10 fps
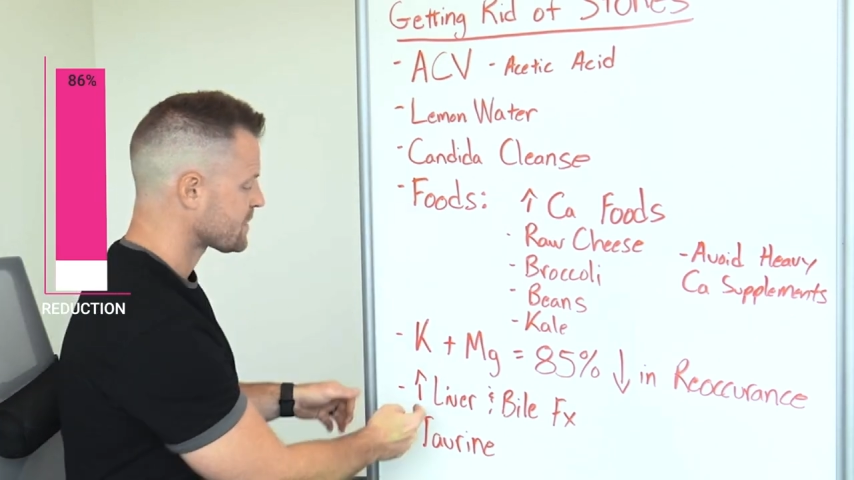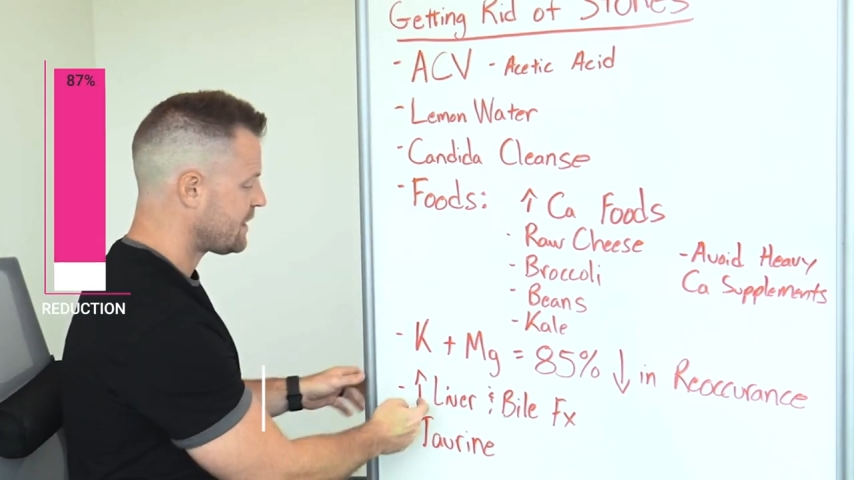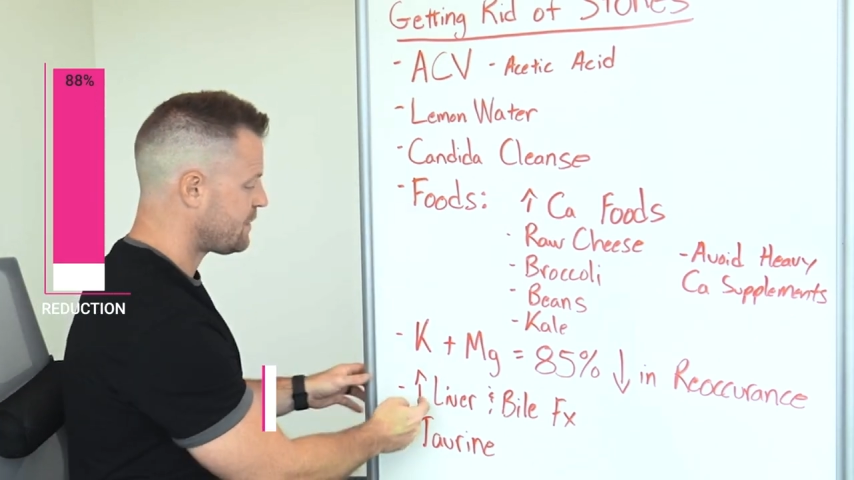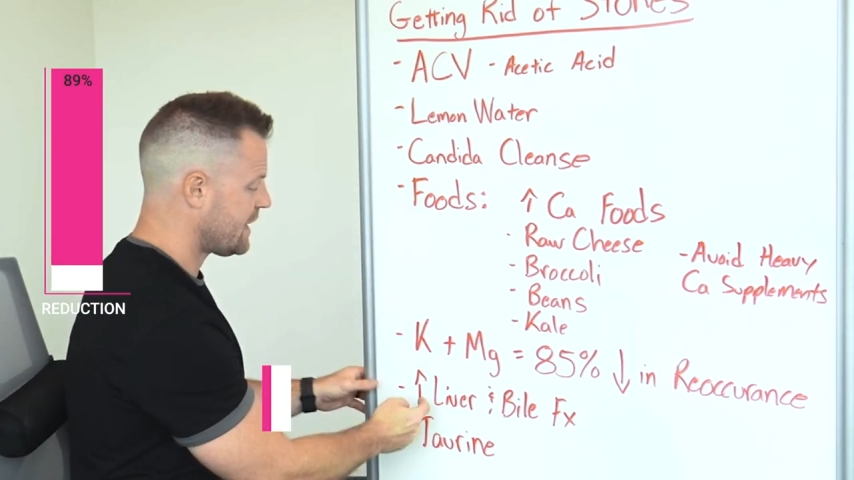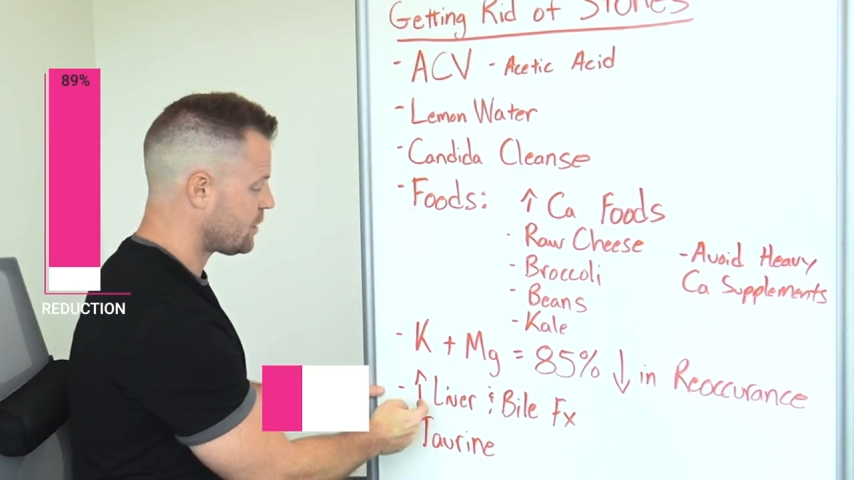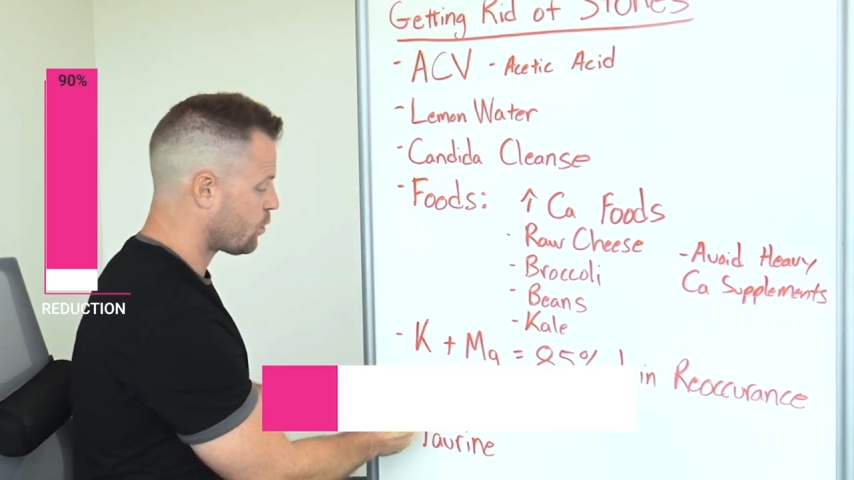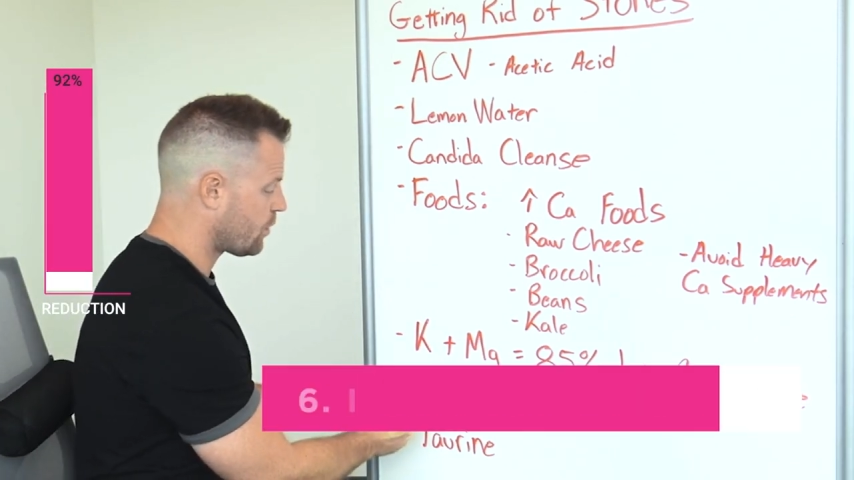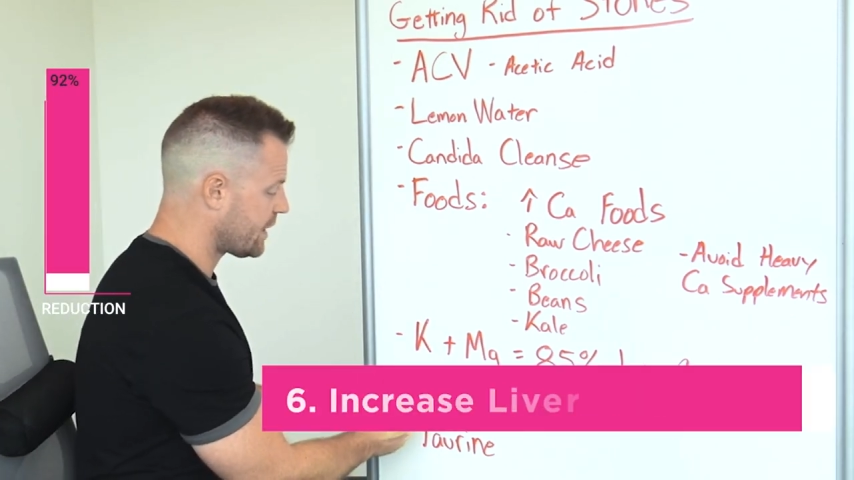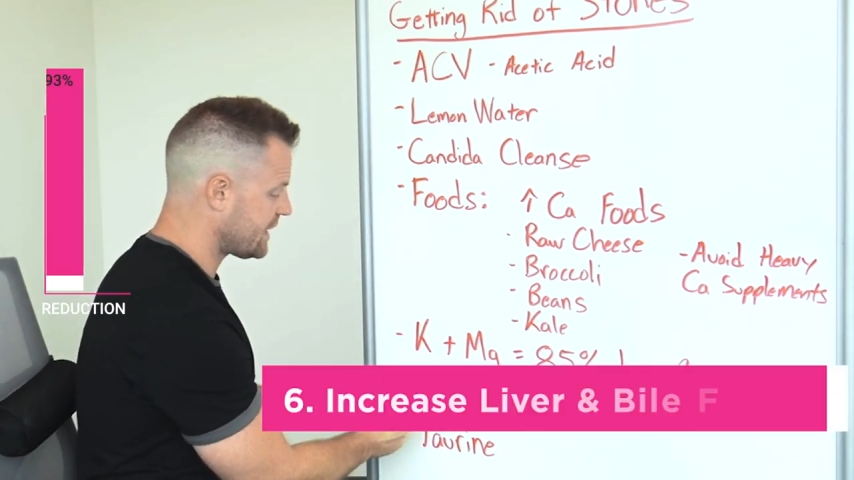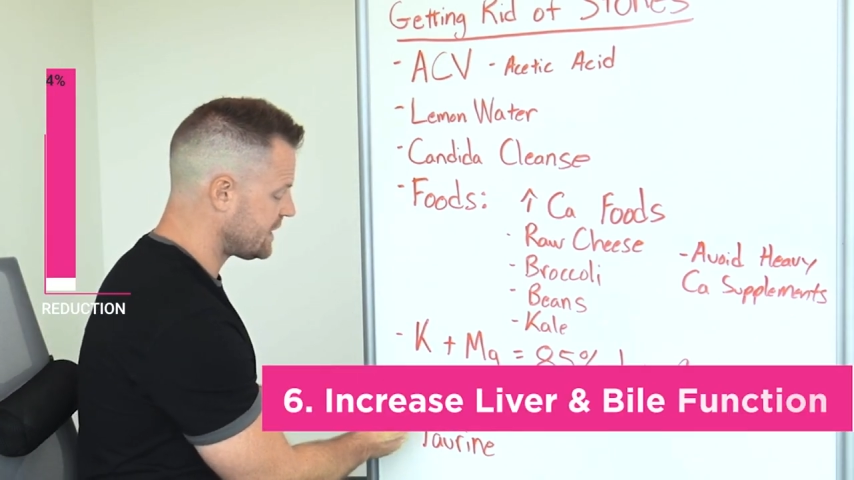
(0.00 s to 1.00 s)
Then we
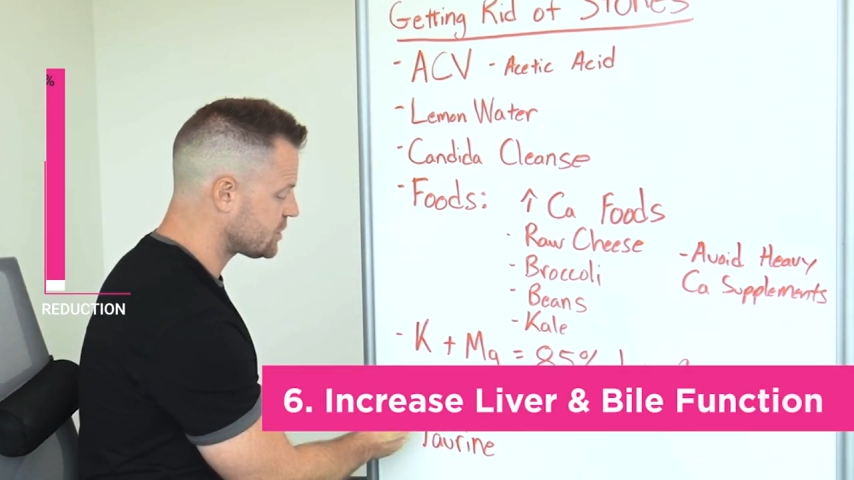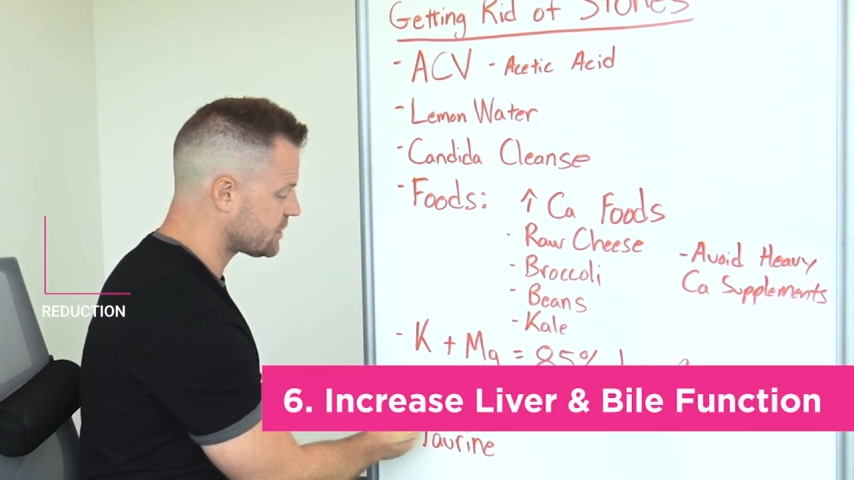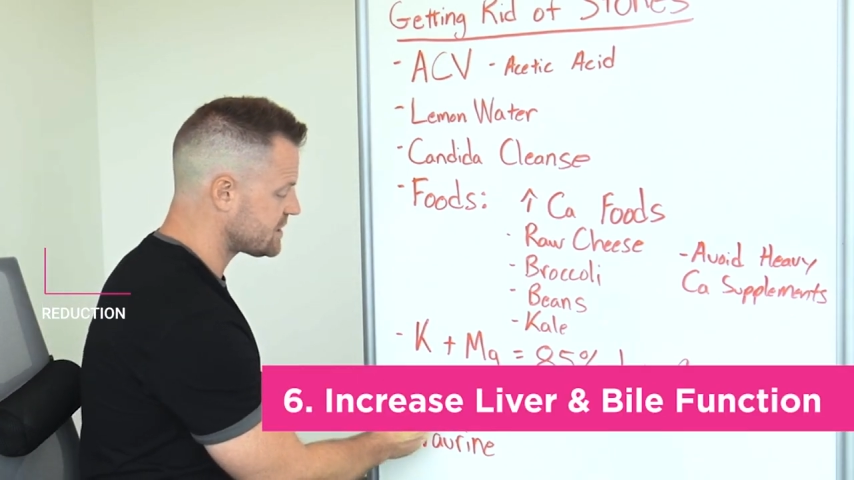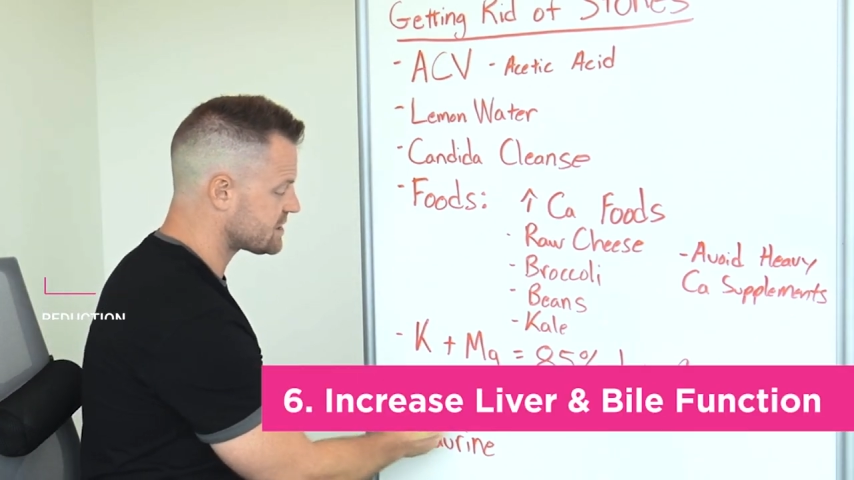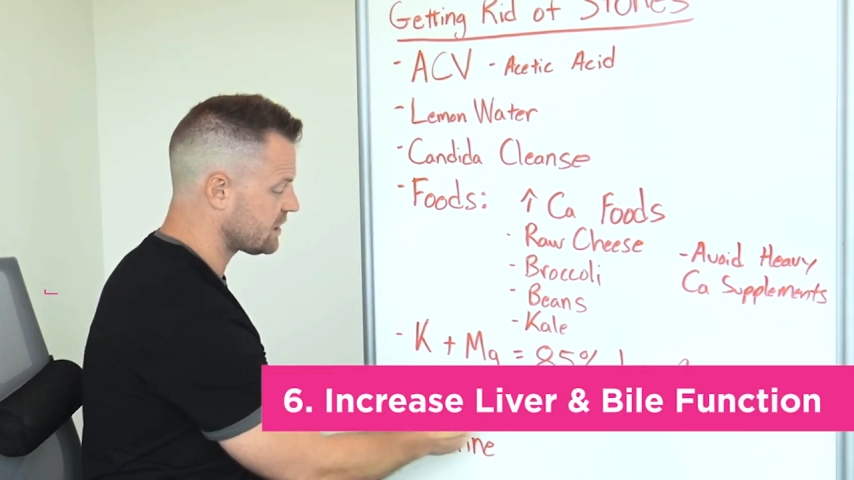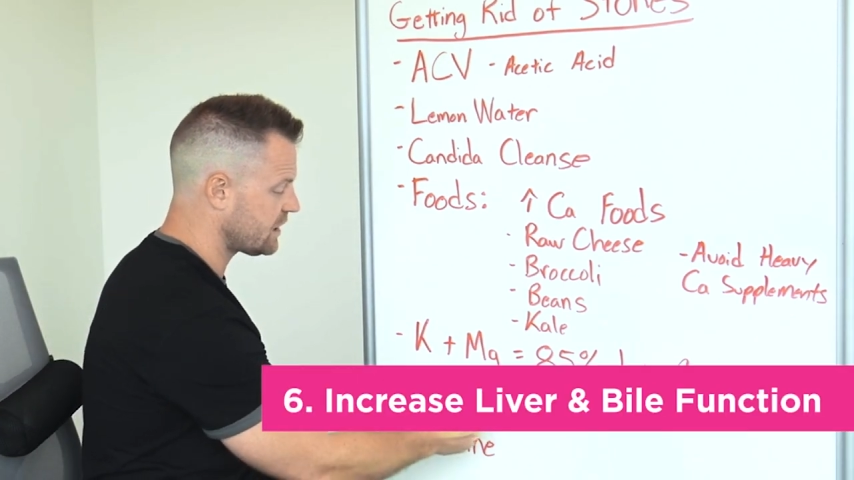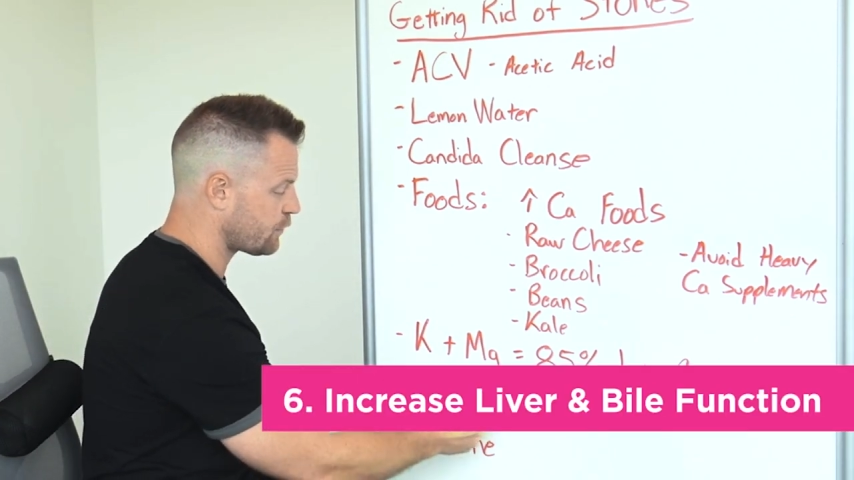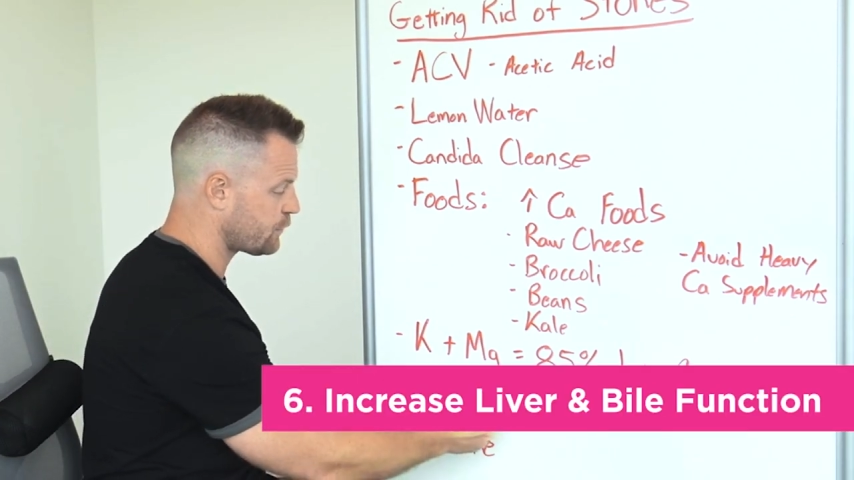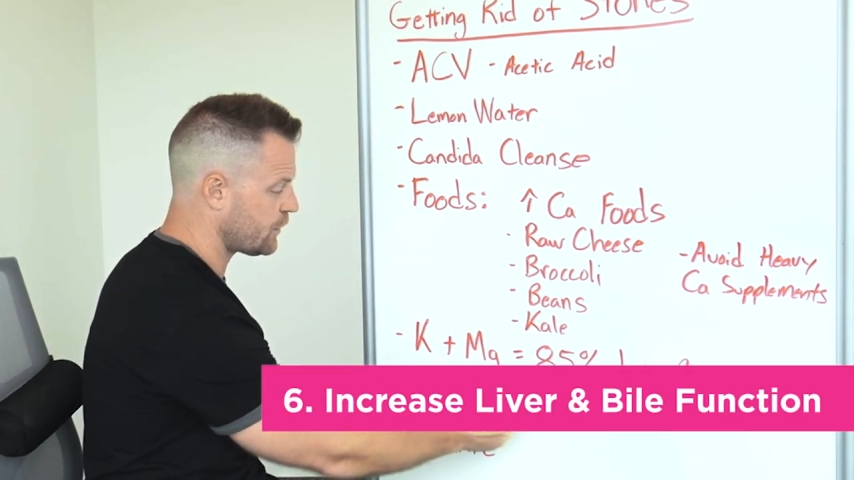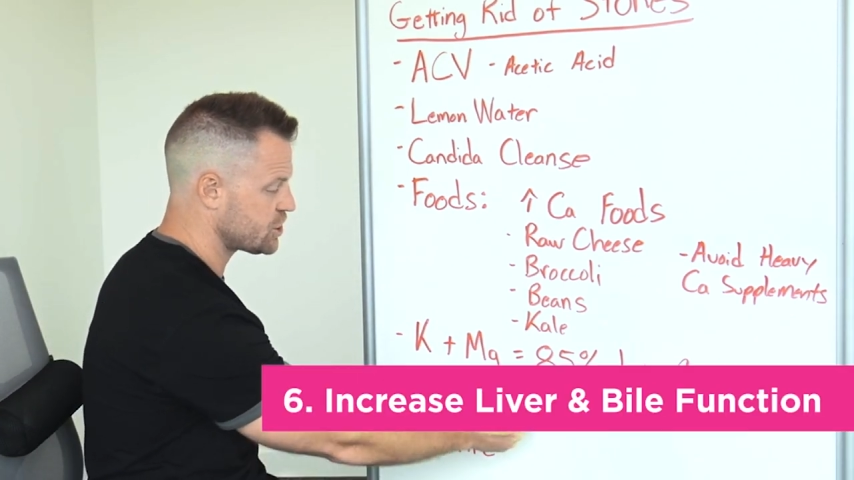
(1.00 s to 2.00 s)
want to increase the liver
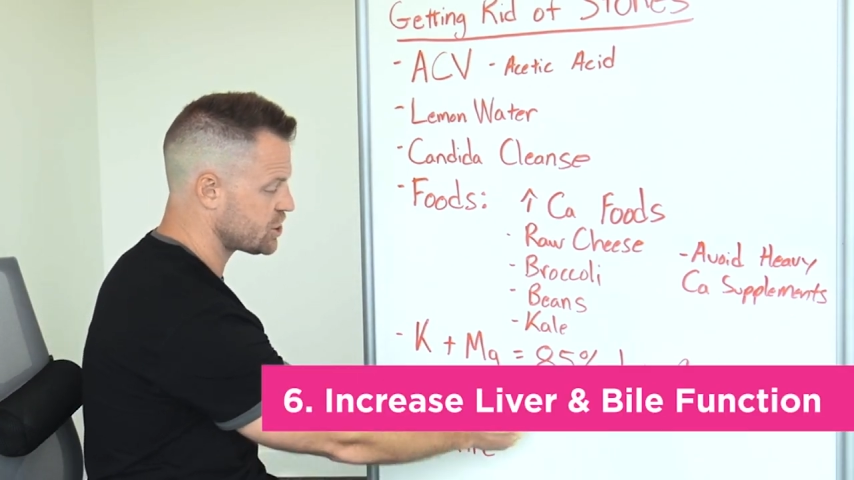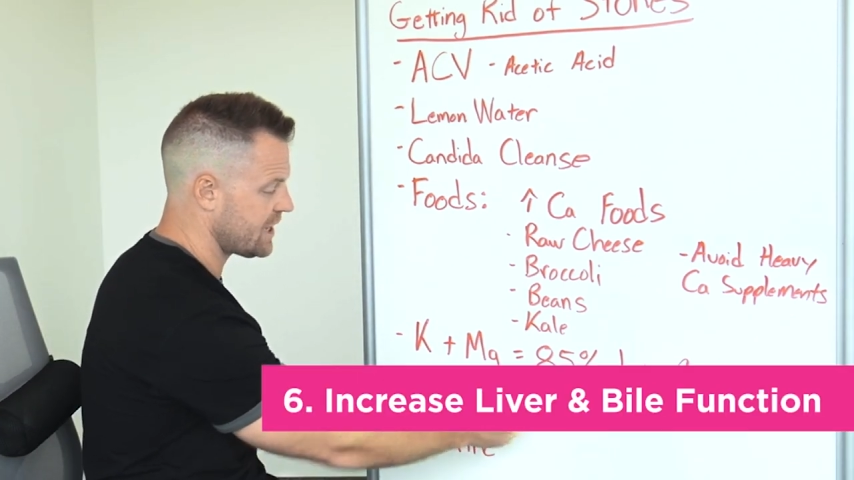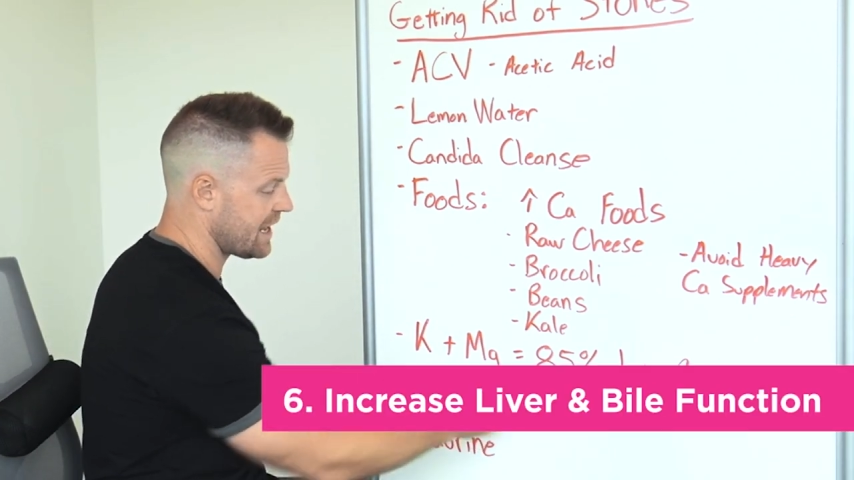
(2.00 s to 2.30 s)
function